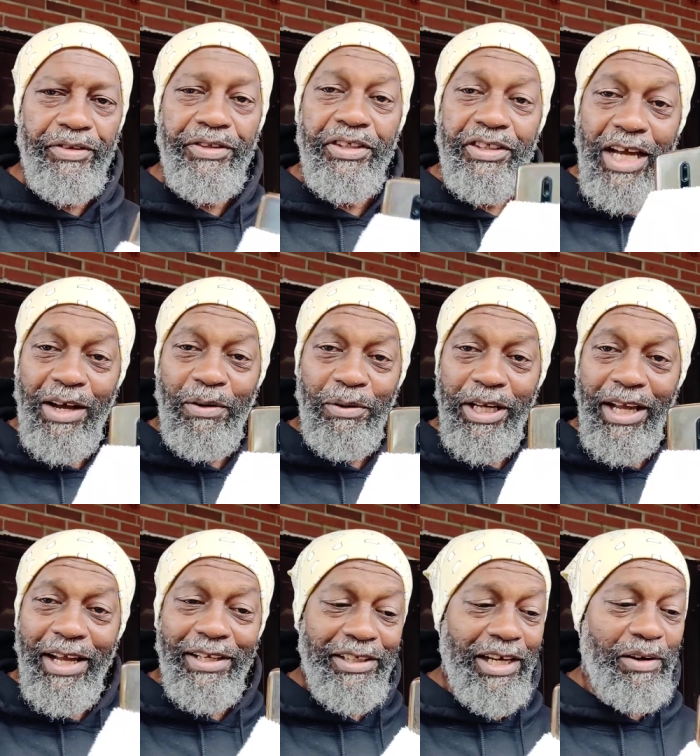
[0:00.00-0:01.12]
the towel, the
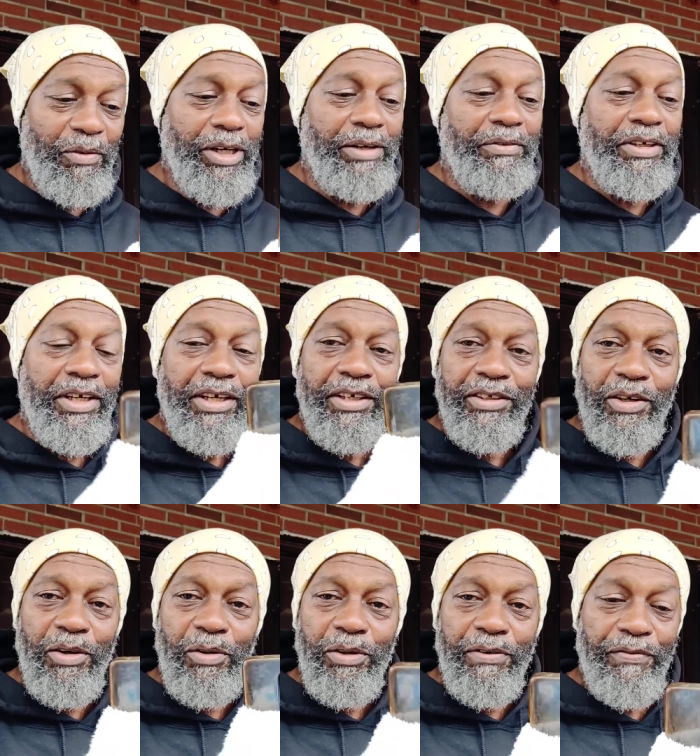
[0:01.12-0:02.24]
hand towel, whatever, to
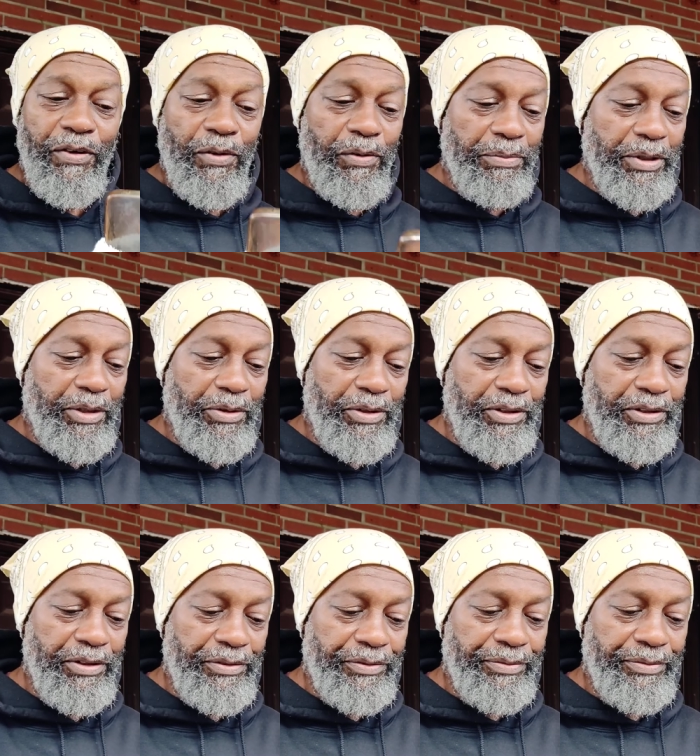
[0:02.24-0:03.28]
hold the phone because